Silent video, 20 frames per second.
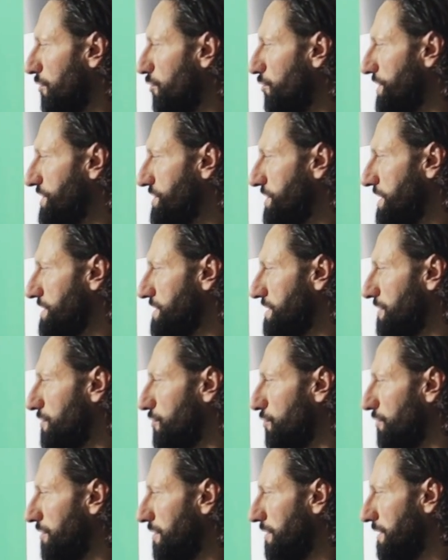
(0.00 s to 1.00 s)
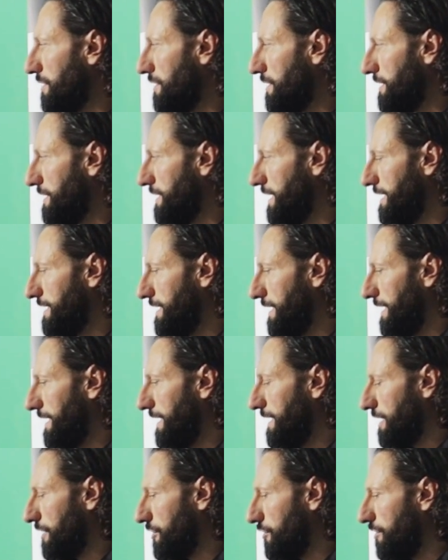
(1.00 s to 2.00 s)
we change the tool, take
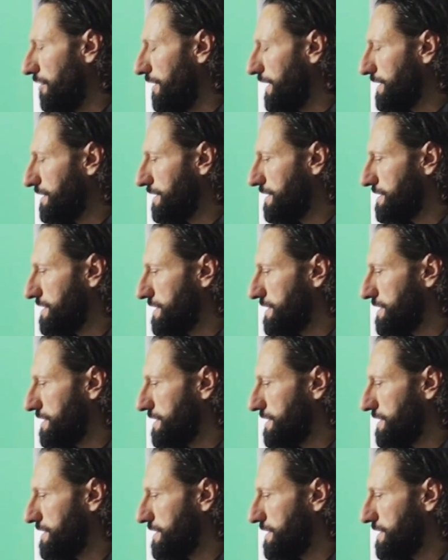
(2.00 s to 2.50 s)
again a collet